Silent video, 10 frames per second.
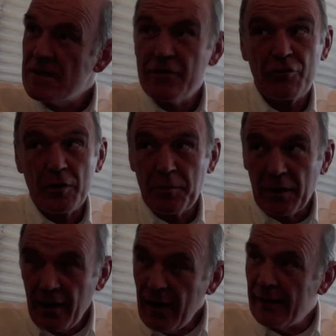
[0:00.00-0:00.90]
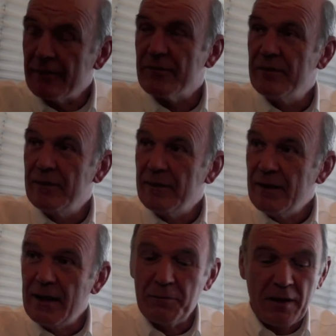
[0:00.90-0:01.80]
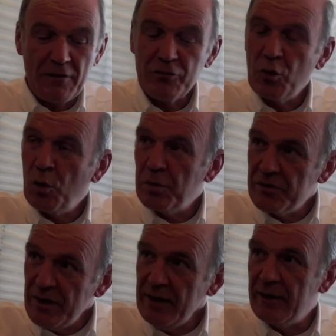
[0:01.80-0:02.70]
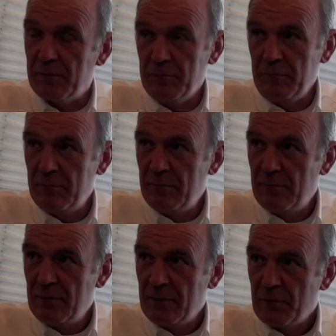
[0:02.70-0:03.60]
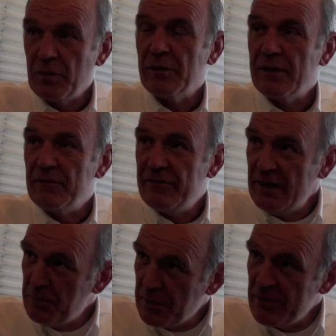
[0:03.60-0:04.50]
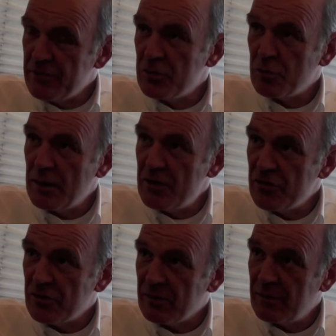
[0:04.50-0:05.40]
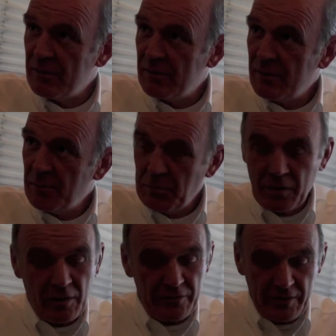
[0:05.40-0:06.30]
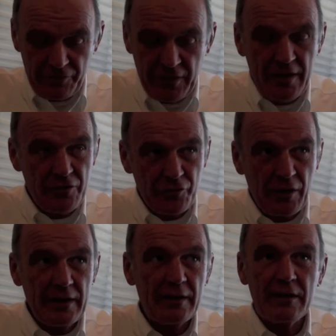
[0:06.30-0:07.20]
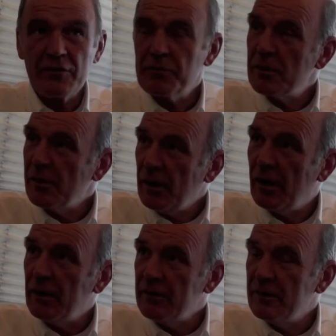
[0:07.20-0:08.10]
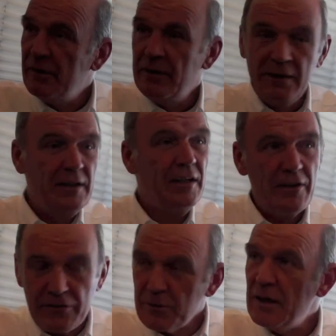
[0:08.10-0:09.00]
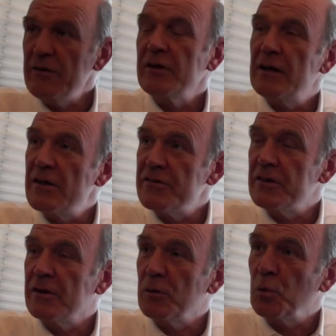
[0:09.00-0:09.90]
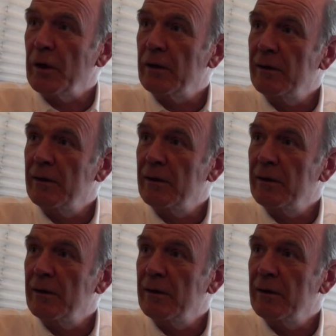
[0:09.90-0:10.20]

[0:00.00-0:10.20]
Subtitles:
If we are behind and we have to overtake him, we're in a very bad situation. Because if he is fighting us very hard, he has 3 other guys that can win.